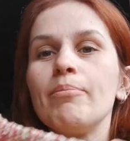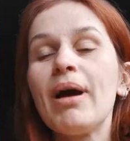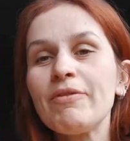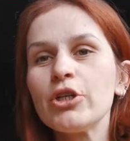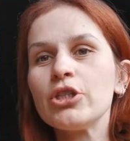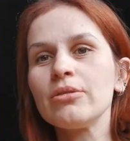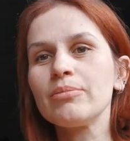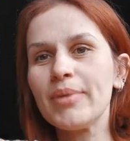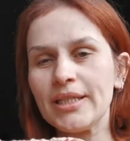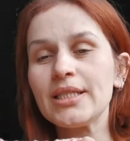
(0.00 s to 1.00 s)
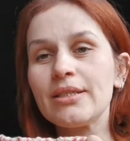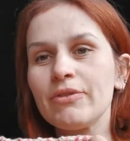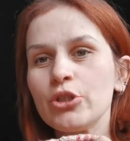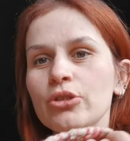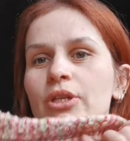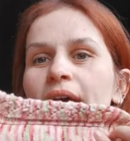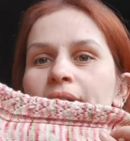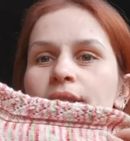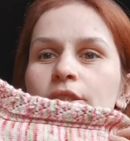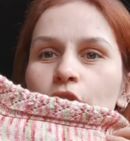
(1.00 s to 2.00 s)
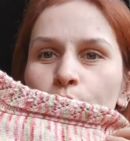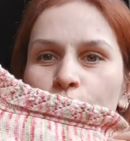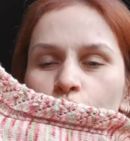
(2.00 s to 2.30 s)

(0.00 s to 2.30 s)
My testing version had German